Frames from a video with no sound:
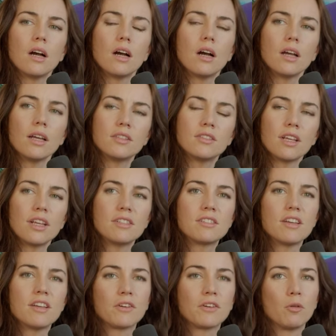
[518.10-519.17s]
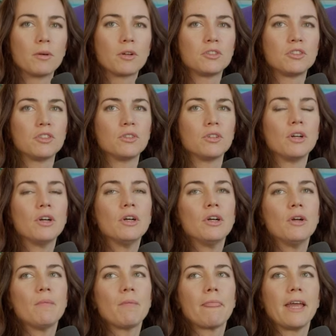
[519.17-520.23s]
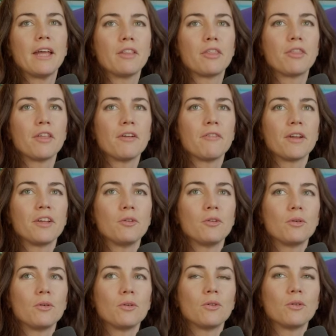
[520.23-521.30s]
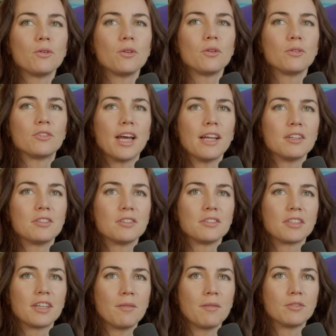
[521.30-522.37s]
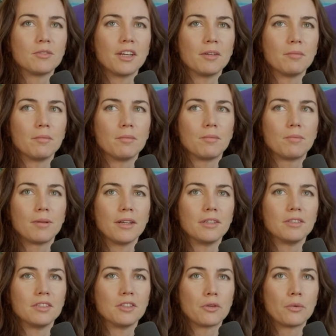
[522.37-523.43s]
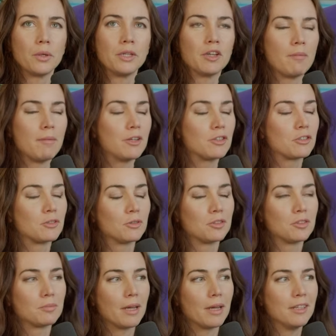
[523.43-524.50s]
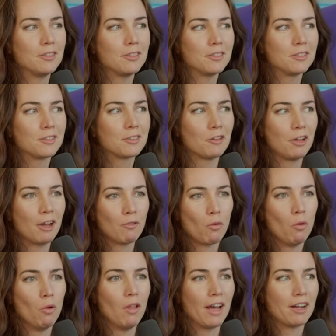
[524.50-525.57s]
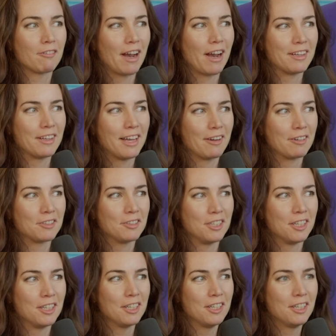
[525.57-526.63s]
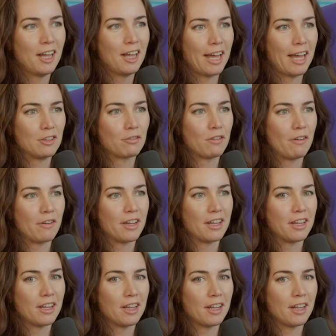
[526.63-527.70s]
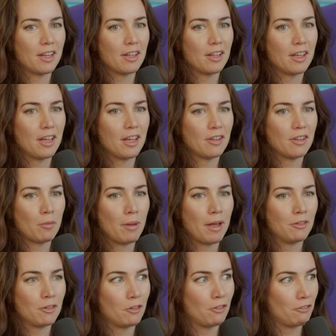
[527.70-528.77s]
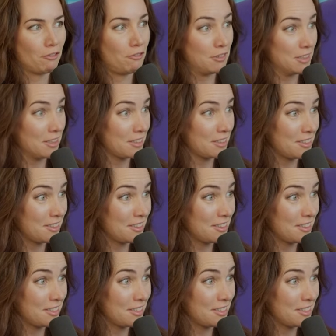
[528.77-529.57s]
It's difficult because in theory, your tennis is a game taking place in three-dimensional space. So you have all that granularity and it's very dependent on physics.